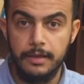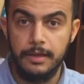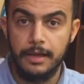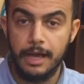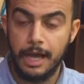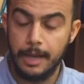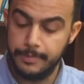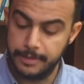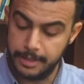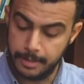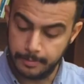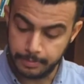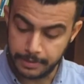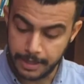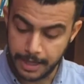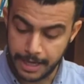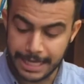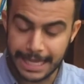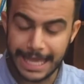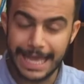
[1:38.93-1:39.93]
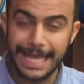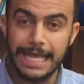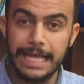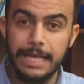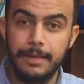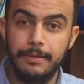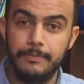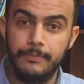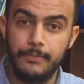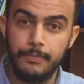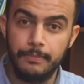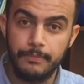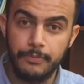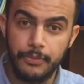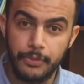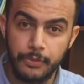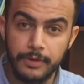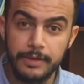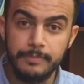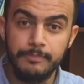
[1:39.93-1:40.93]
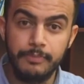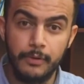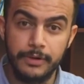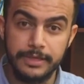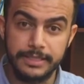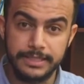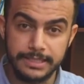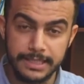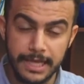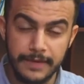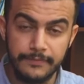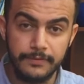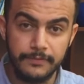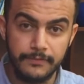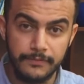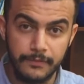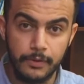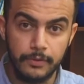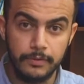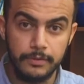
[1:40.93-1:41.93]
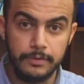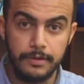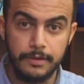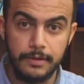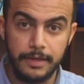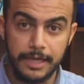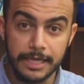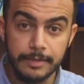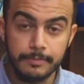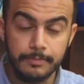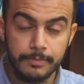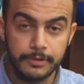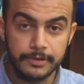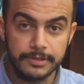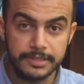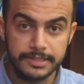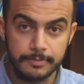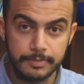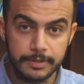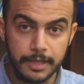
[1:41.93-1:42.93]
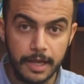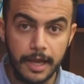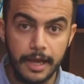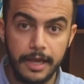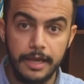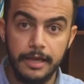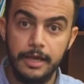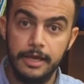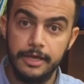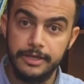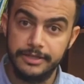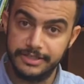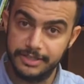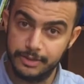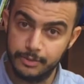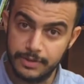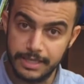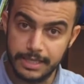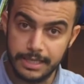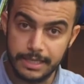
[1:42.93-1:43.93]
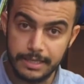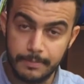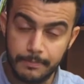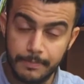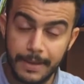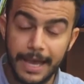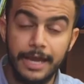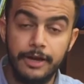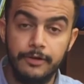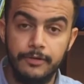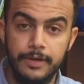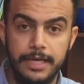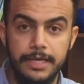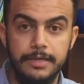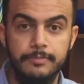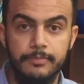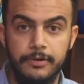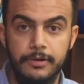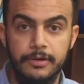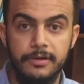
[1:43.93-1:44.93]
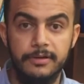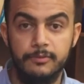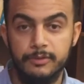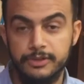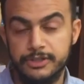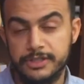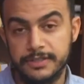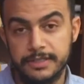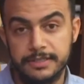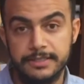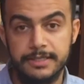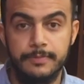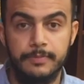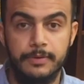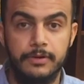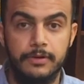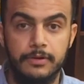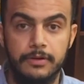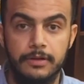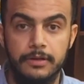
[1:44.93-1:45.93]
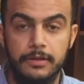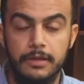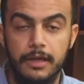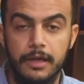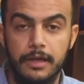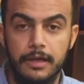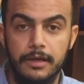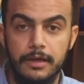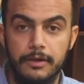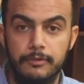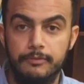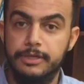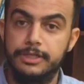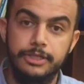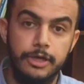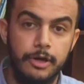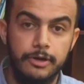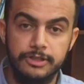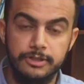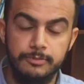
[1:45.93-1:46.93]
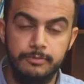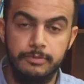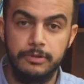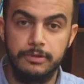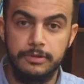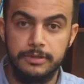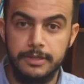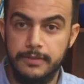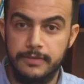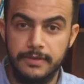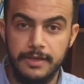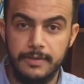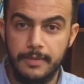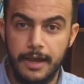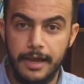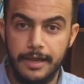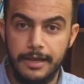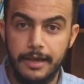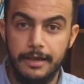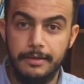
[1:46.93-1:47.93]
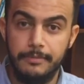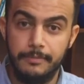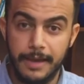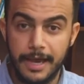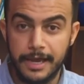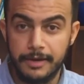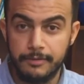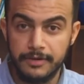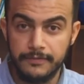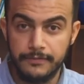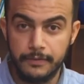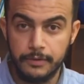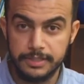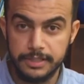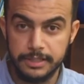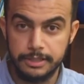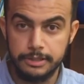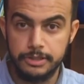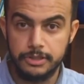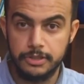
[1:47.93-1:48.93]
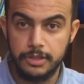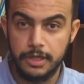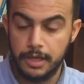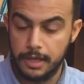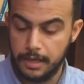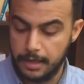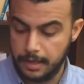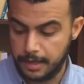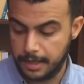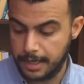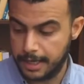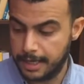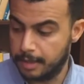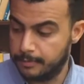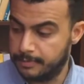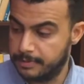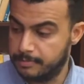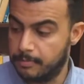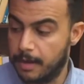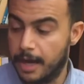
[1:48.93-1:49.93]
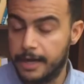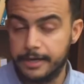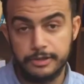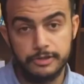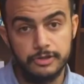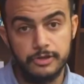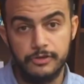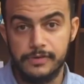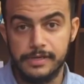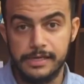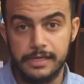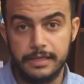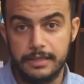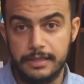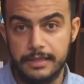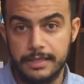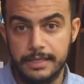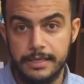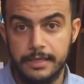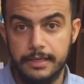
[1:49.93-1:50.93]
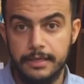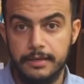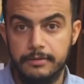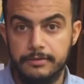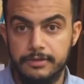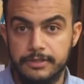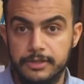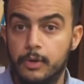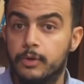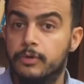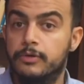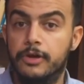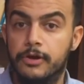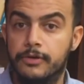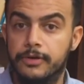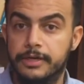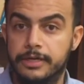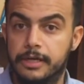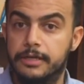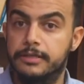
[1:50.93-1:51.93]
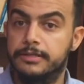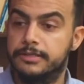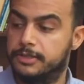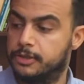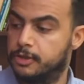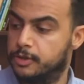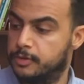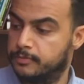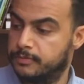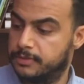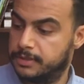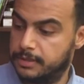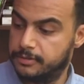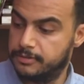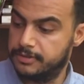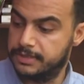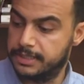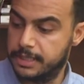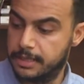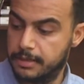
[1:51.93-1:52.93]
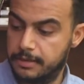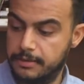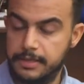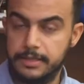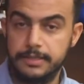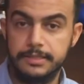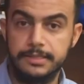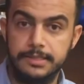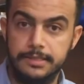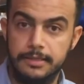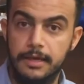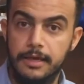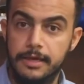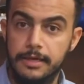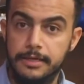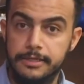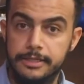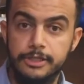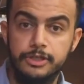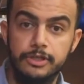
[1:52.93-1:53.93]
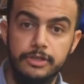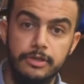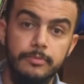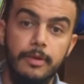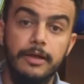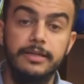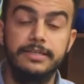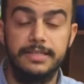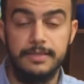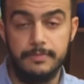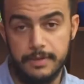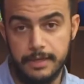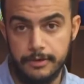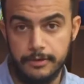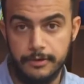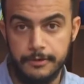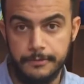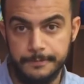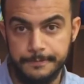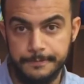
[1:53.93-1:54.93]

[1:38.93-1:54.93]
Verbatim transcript: I'll be applying a 3.7 volt input supply to the battery input, which is a typical rechargeable lithium ion battery voltage. And I'll be monitoring the total current consumed using this digital multimeter.